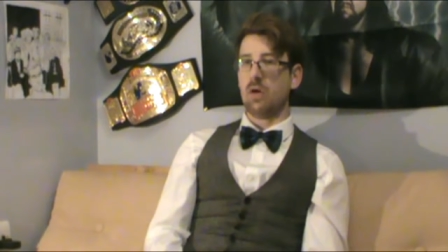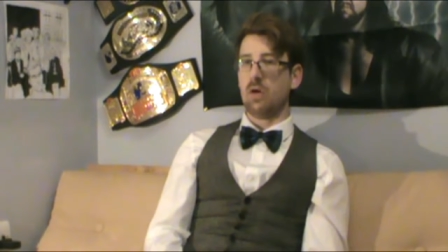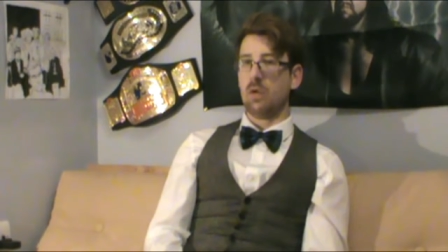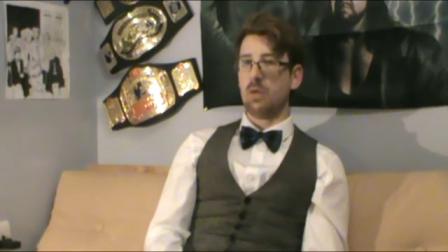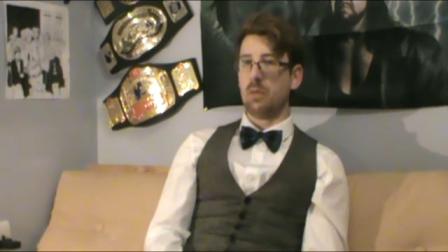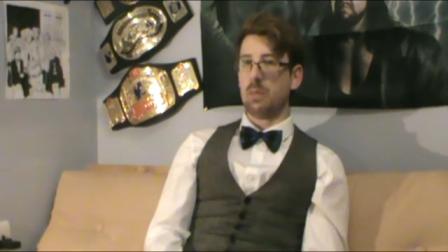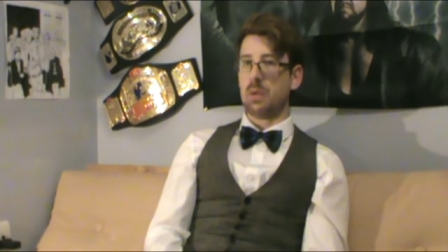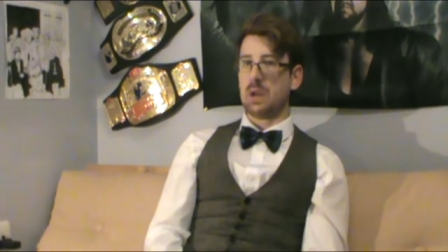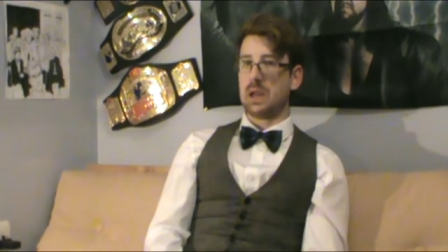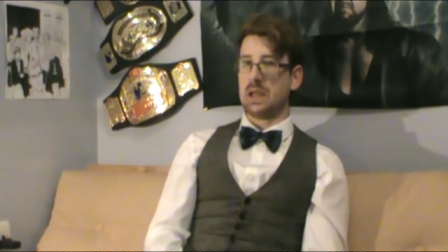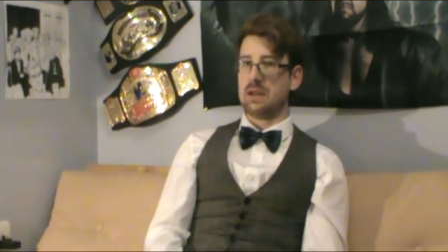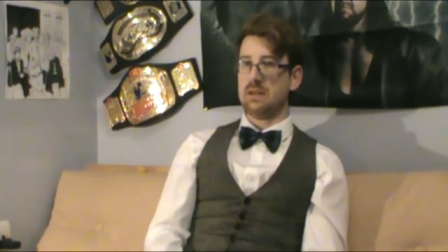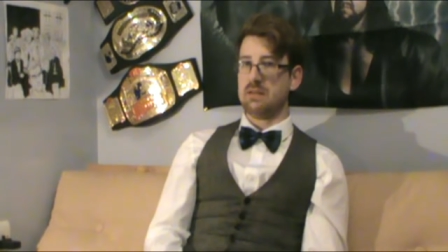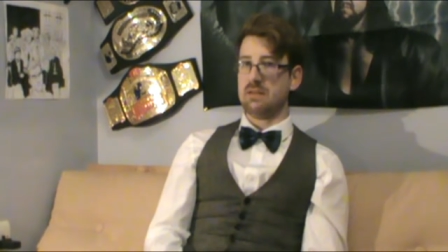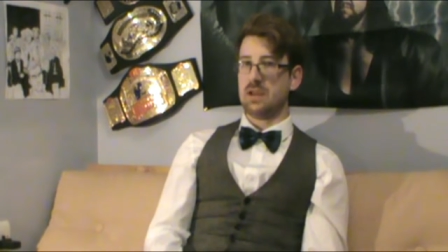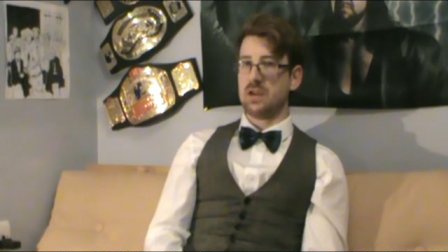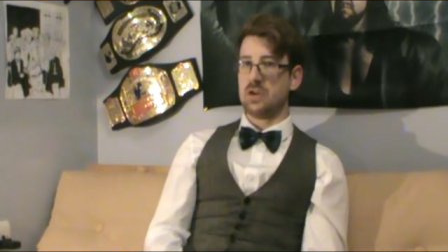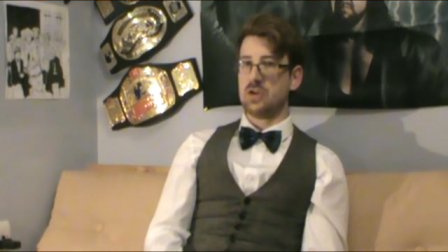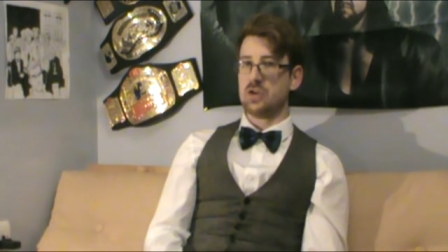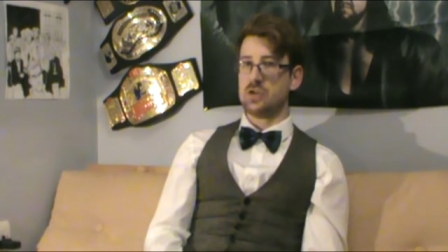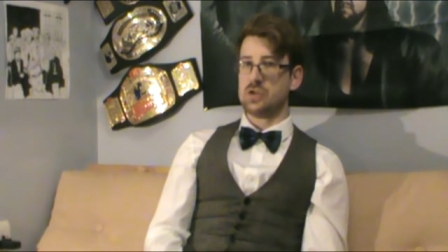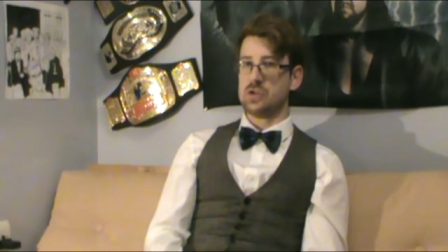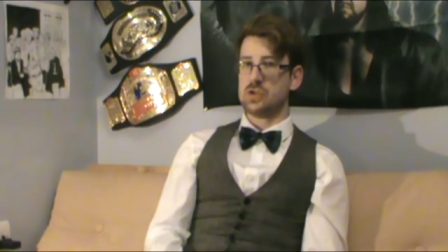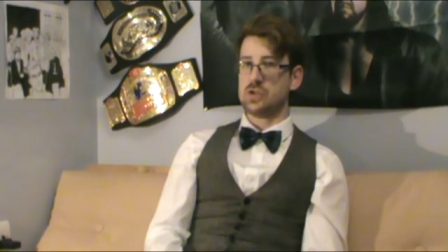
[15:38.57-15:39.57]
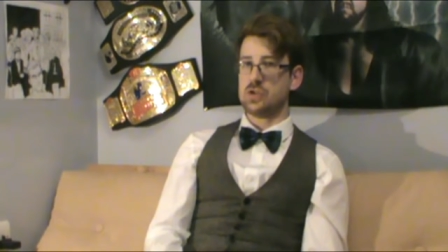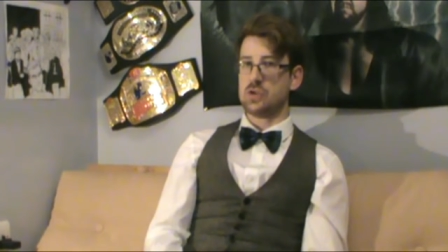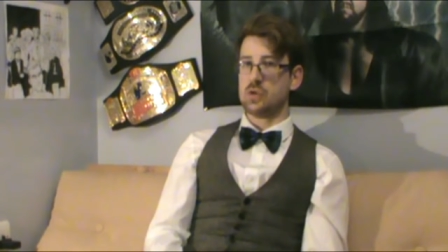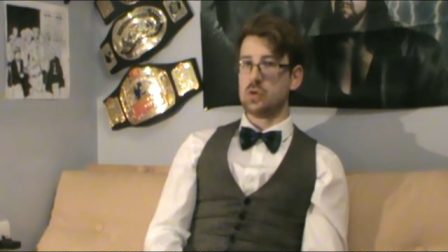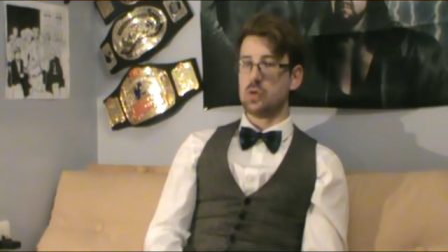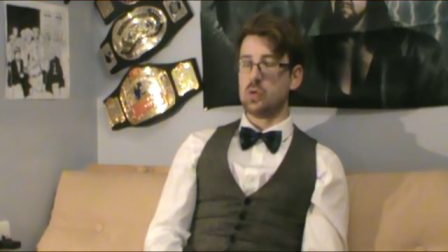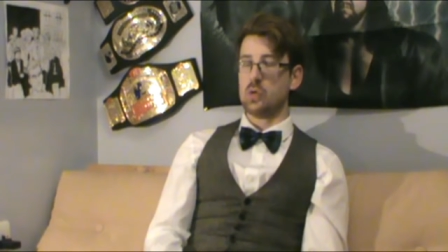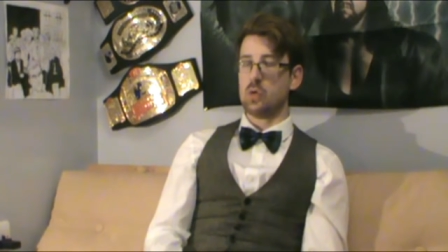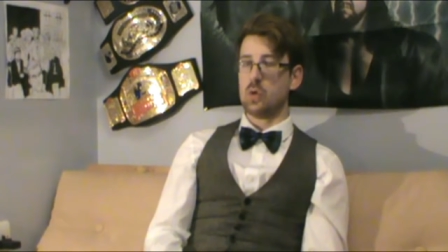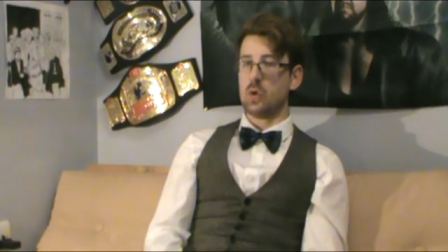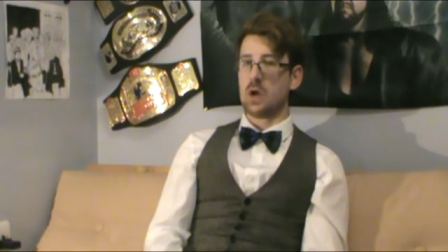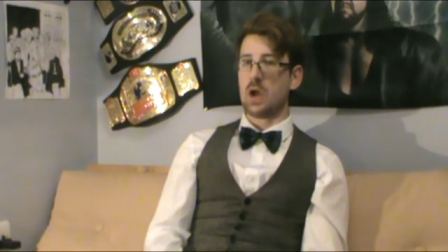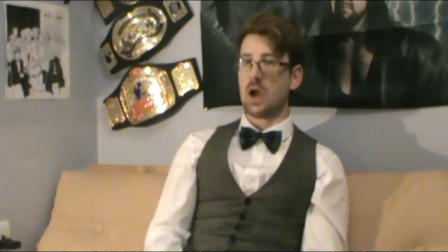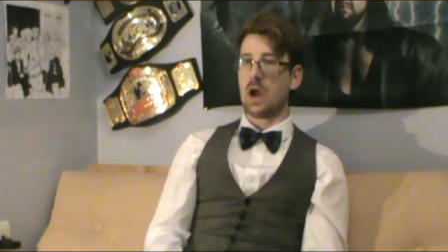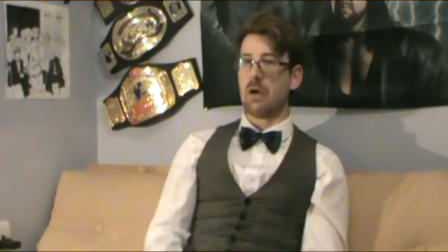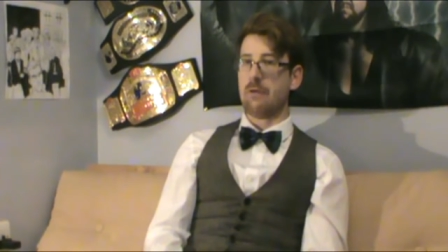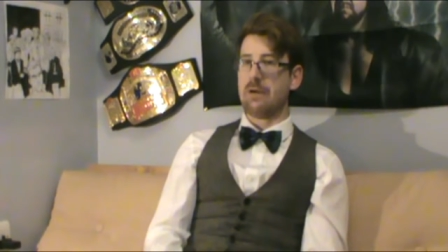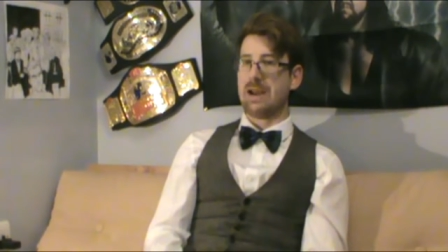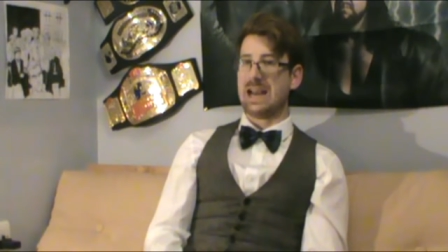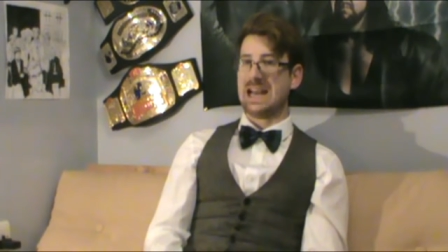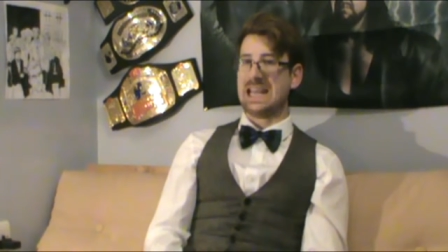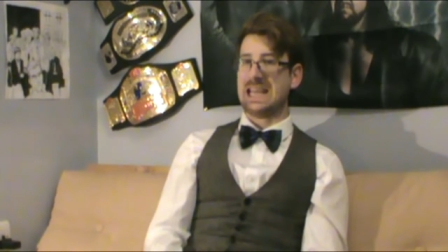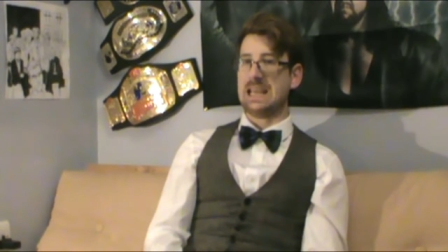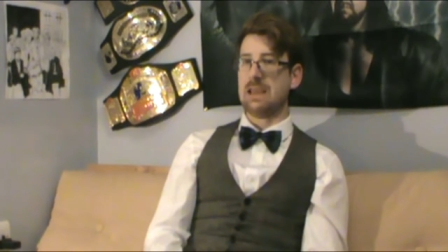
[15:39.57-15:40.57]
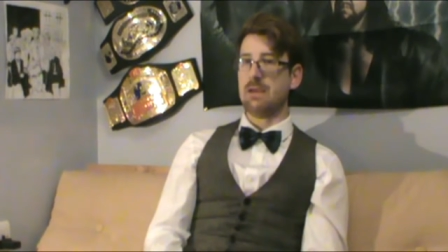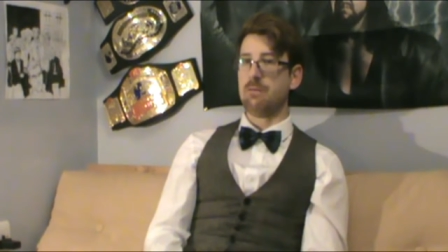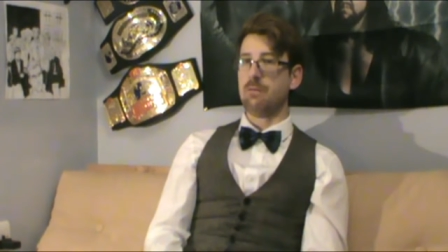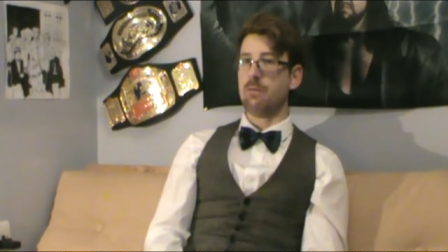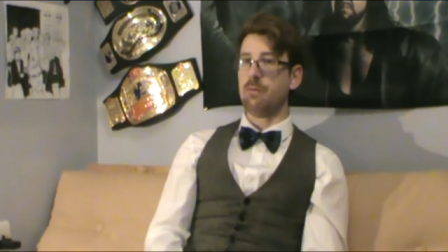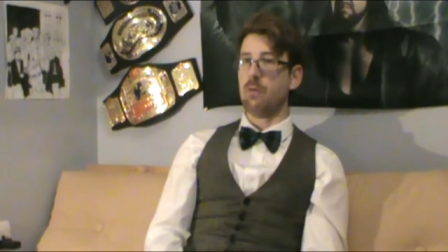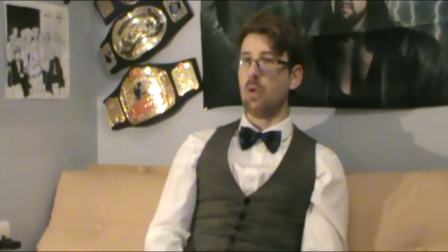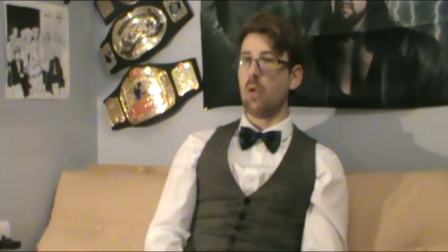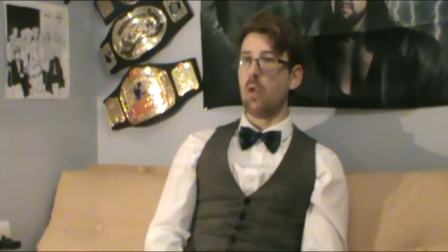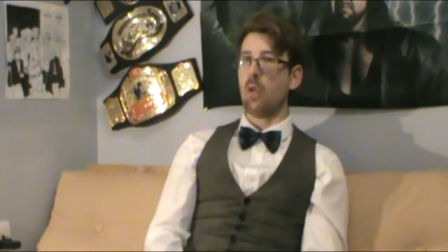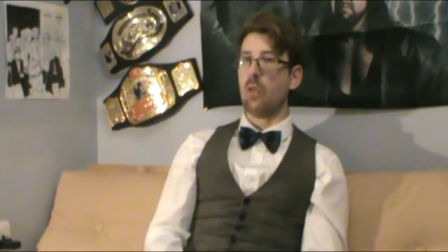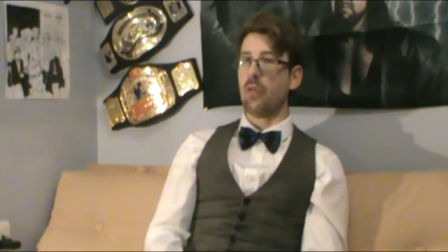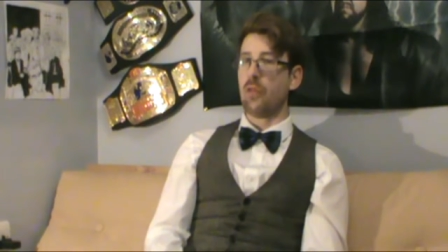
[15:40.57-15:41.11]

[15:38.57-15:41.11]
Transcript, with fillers: on PlayStation Store currently for